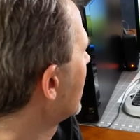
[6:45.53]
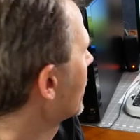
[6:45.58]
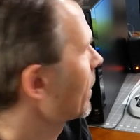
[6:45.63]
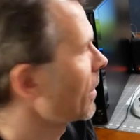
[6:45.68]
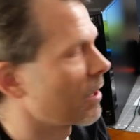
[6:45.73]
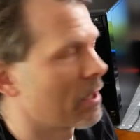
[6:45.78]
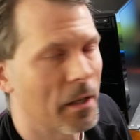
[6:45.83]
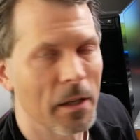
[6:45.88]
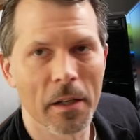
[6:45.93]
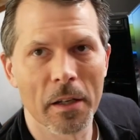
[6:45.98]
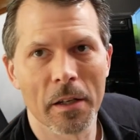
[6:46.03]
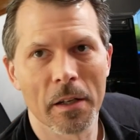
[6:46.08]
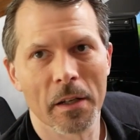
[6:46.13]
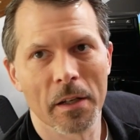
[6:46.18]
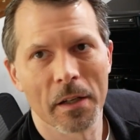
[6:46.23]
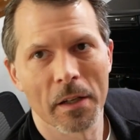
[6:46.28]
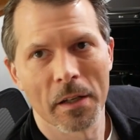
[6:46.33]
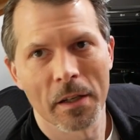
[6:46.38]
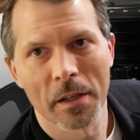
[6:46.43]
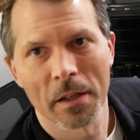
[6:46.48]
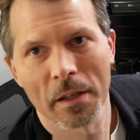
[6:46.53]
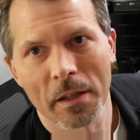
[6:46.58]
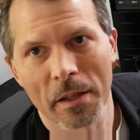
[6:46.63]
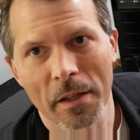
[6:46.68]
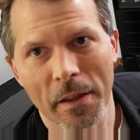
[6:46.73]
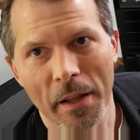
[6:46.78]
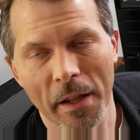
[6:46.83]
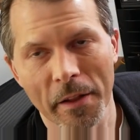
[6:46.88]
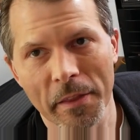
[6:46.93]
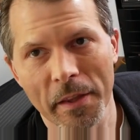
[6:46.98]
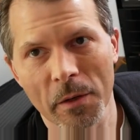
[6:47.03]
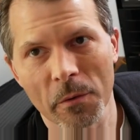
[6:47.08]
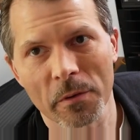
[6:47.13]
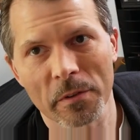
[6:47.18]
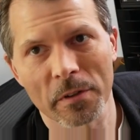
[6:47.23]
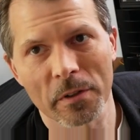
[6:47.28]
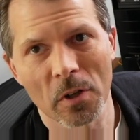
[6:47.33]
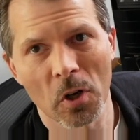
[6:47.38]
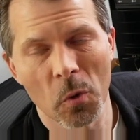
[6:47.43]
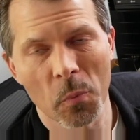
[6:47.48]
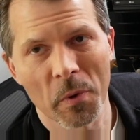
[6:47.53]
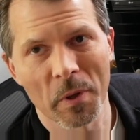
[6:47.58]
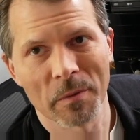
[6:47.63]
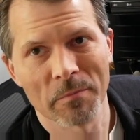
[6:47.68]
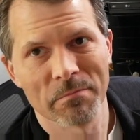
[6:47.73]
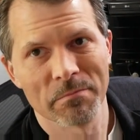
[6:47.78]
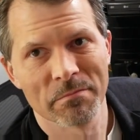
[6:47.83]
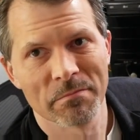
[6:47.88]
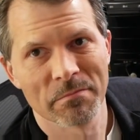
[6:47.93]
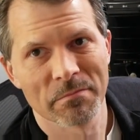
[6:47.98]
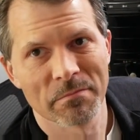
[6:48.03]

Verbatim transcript: uh, that thing was a culprit.